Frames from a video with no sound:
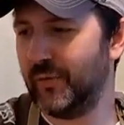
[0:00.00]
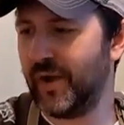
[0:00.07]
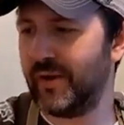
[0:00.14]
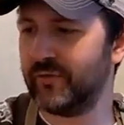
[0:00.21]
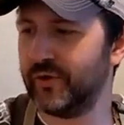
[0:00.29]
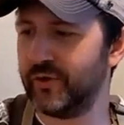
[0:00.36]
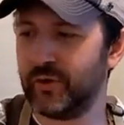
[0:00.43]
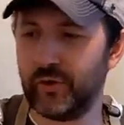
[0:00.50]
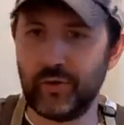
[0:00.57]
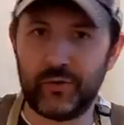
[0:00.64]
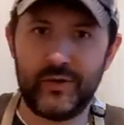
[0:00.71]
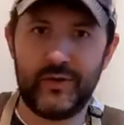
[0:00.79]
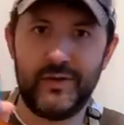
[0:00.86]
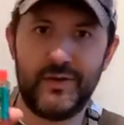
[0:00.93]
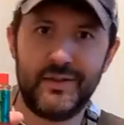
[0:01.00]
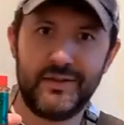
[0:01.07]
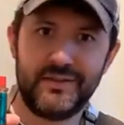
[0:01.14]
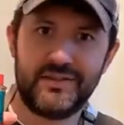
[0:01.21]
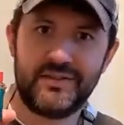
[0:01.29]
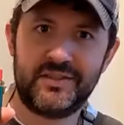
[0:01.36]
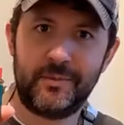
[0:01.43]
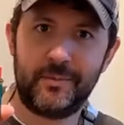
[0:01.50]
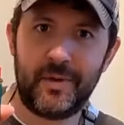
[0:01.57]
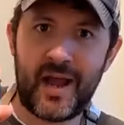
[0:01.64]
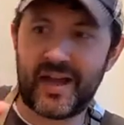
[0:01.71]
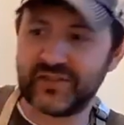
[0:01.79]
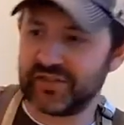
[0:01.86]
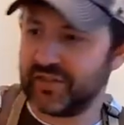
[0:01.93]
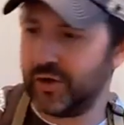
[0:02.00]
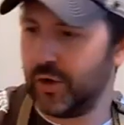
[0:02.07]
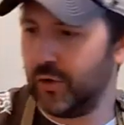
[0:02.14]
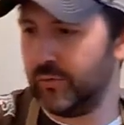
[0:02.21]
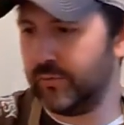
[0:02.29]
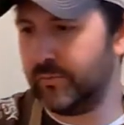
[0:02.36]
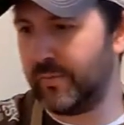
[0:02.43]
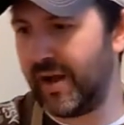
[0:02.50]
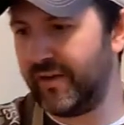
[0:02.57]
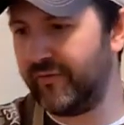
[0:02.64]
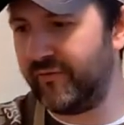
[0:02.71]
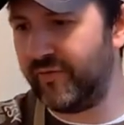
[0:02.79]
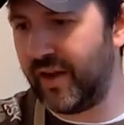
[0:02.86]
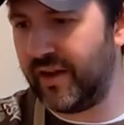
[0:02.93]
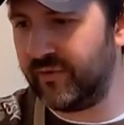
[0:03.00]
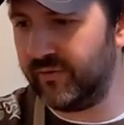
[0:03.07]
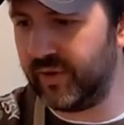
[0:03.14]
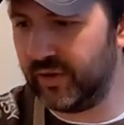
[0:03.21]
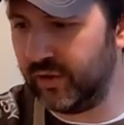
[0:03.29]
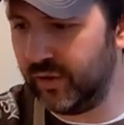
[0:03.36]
We have a little Tabasco, my fave,